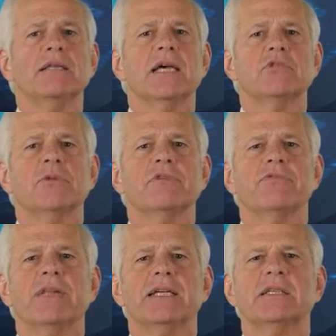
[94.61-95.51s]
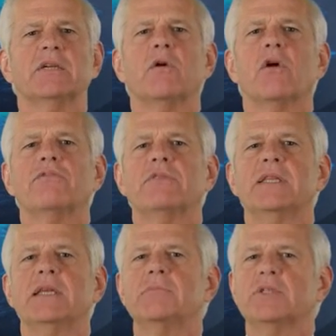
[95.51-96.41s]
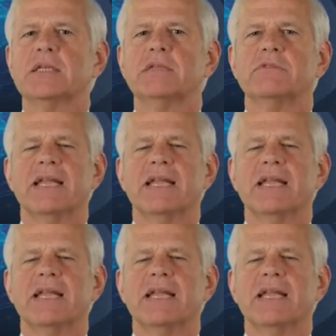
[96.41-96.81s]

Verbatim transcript: that's reflected off the objective